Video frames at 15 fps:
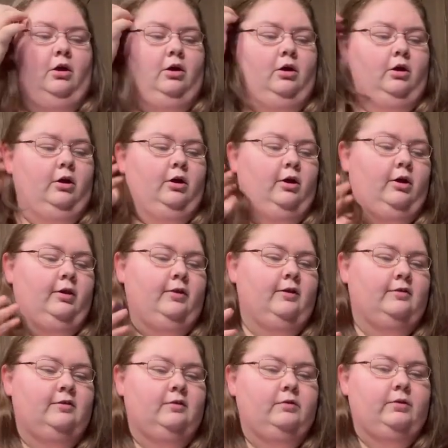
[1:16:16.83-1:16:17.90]

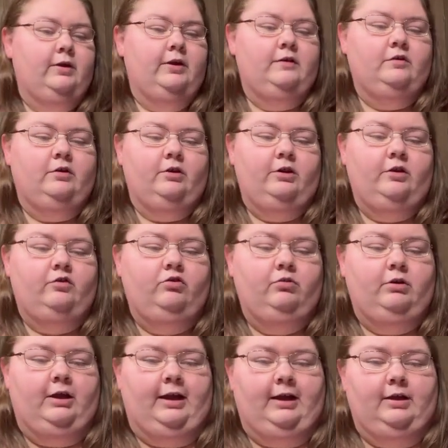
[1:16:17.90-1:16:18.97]
This is what I started
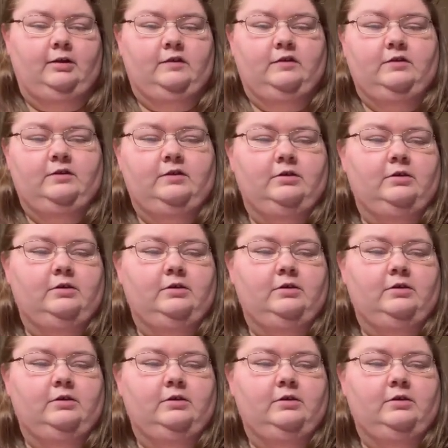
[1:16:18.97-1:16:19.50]
tonight.